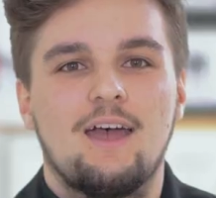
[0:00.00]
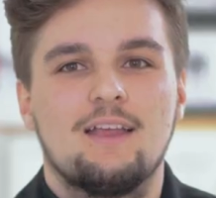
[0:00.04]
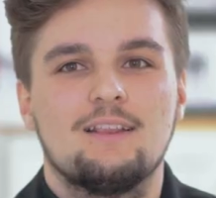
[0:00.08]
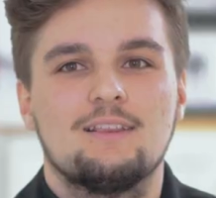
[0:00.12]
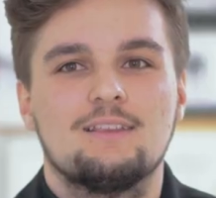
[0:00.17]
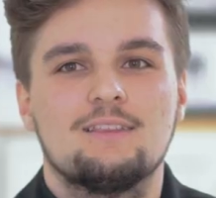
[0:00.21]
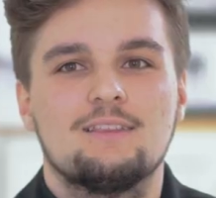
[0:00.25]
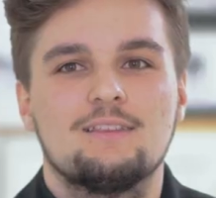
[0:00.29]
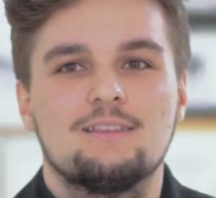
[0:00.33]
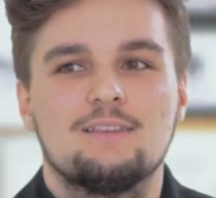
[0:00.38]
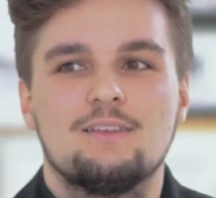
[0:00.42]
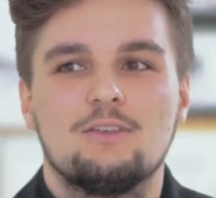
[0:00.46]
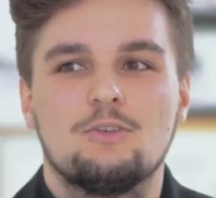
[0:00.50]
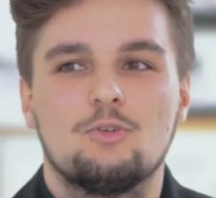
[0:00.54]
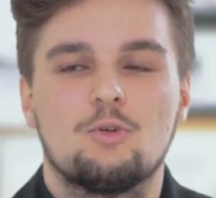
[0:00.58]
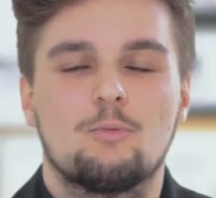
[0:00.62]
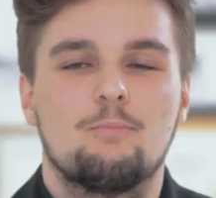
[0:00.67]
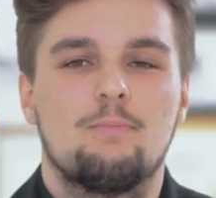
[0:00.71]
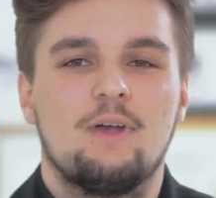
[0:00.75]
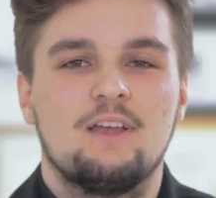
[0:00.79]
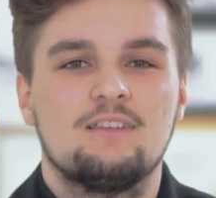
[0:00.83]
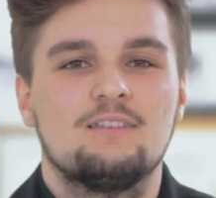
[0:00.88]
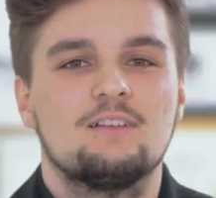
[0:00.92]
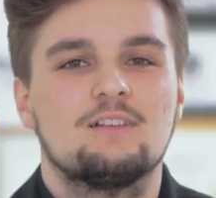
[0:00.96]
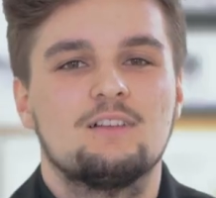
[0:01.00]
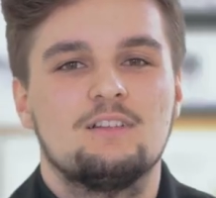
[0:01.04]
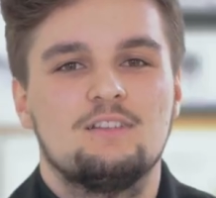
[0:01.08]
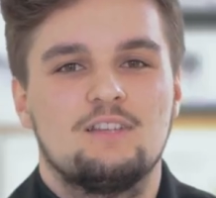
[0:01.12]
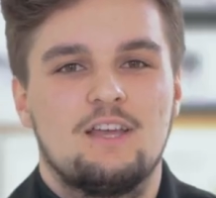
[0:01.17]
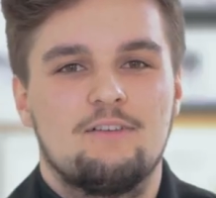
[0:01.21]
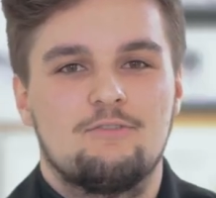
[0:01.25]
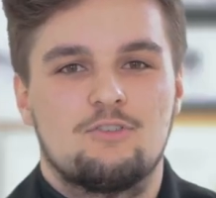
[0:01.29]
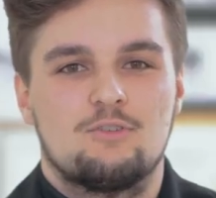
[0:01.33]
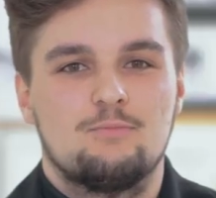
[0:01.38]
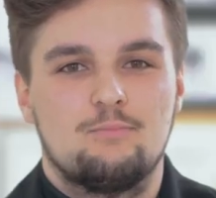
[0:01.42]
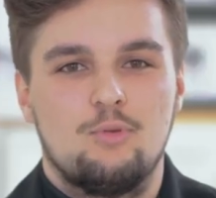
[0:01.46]
and you're basically
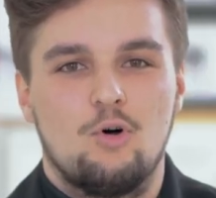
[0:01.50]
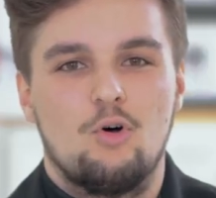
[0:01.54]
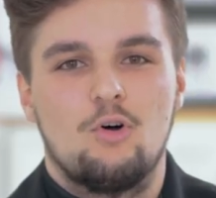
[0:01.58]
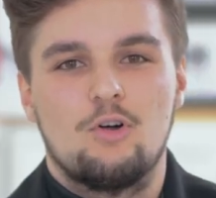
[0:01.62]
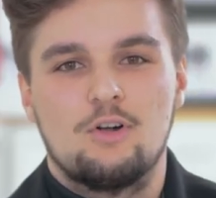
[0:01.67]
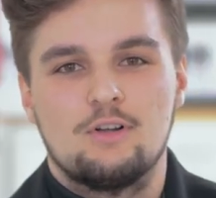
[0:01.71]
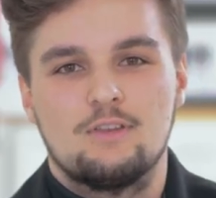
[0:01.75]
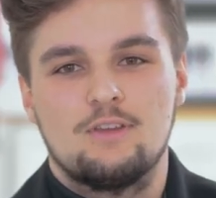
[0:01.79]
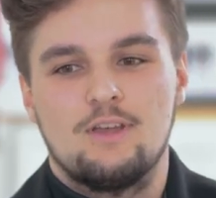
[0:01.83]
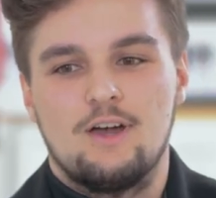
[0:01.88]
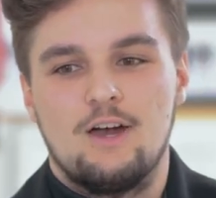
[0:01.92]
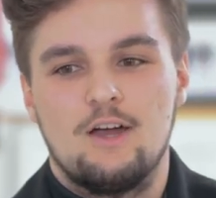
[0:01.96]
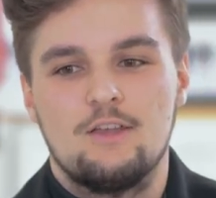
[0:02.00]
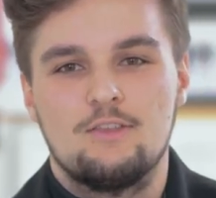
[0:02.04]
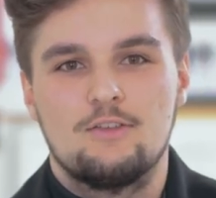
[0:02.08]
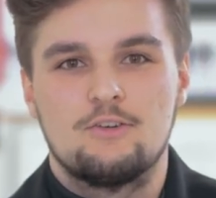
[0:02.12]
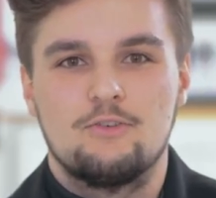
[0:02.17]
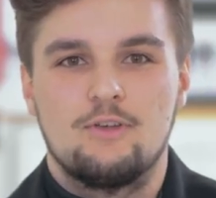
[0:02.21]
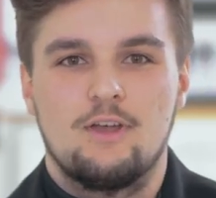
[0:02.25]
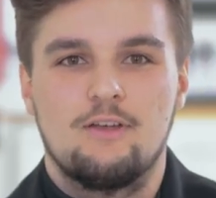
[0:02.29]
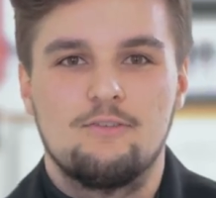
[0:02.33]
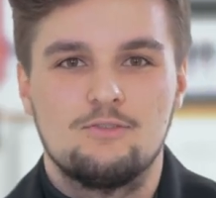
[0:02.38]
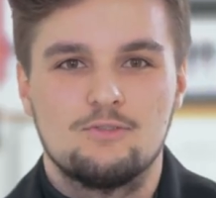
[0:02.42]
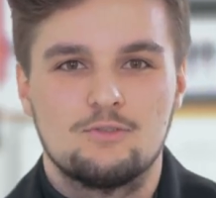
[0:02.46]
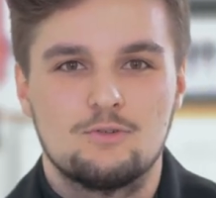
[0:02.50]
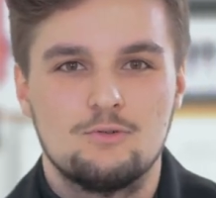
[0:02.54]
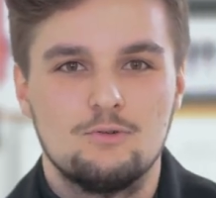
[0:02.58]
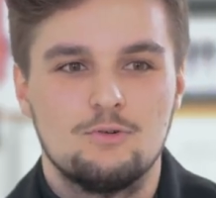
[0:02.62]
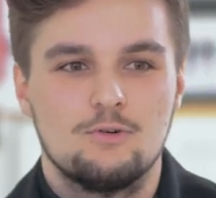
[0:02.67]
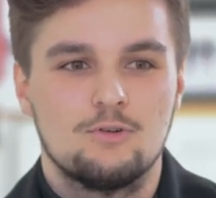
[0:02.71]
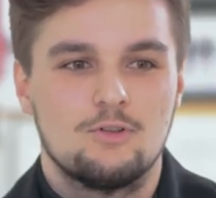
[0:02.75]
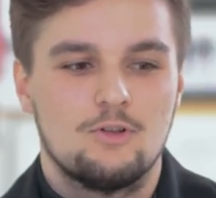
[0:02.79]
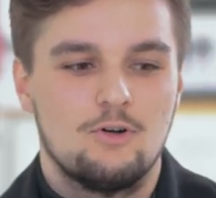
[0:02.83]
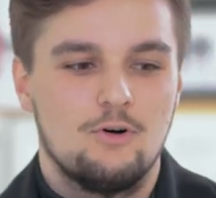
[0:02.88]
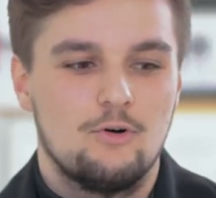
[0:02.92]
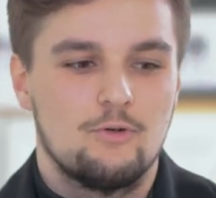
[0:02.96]
never bored. Either you have
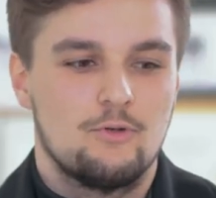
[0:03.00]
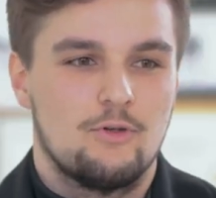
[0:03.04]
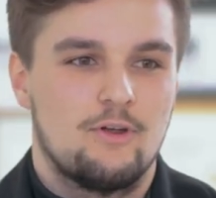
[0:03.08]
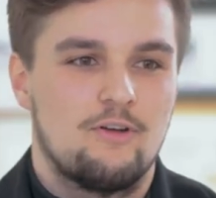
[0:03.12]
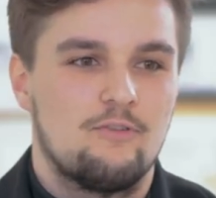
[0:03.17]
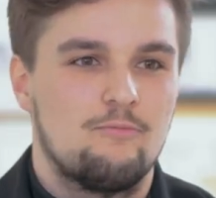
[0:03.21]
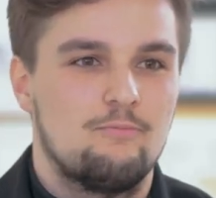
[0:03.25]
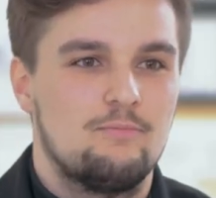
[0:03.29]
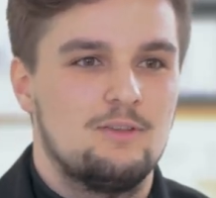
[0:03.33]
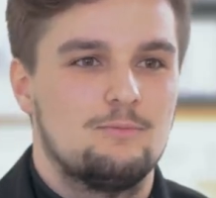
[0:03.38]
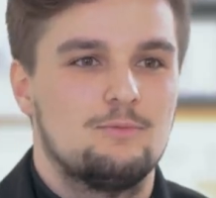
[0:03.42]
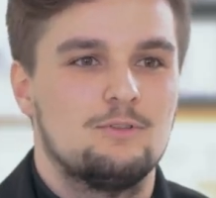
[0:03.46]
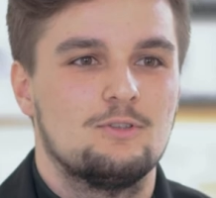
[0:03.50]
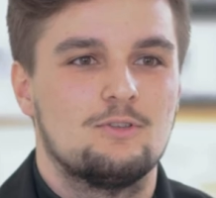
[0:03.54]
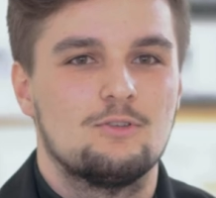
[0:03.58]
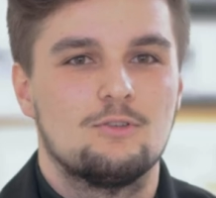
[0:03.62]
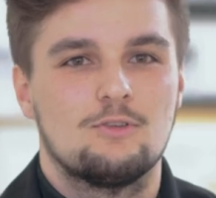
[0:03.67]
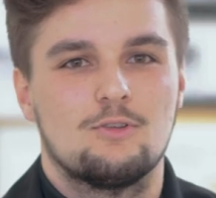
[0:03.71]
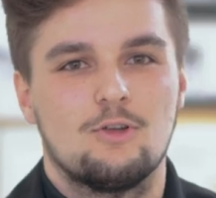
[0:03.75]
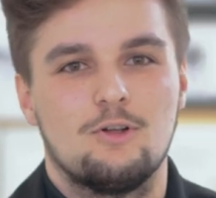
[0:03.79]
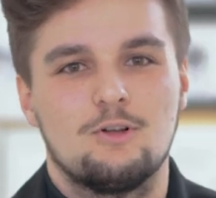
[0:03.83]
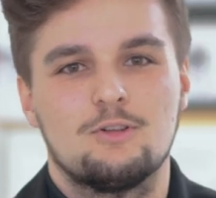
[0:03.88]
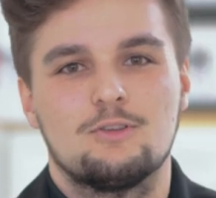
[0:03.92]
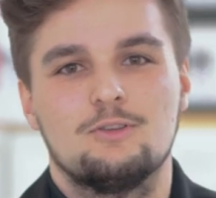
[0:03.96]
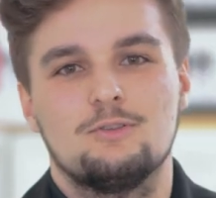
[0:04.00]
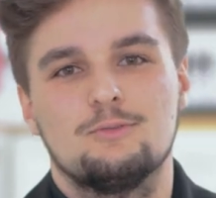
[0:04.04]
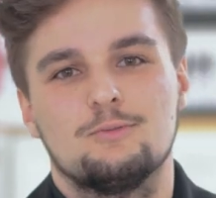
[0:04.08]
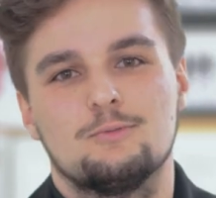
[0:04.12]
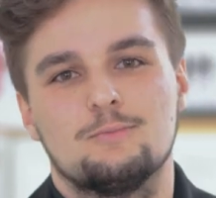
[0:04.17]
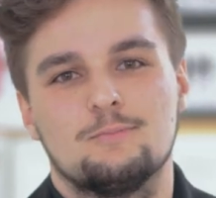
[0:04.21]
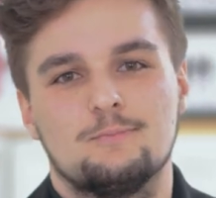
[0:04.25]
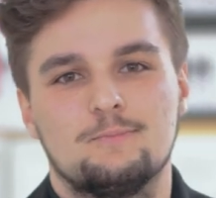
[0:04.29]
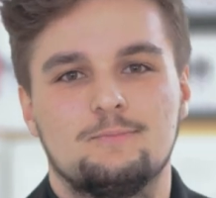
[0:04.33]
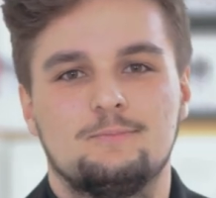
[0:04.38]
school or you have people to talk to.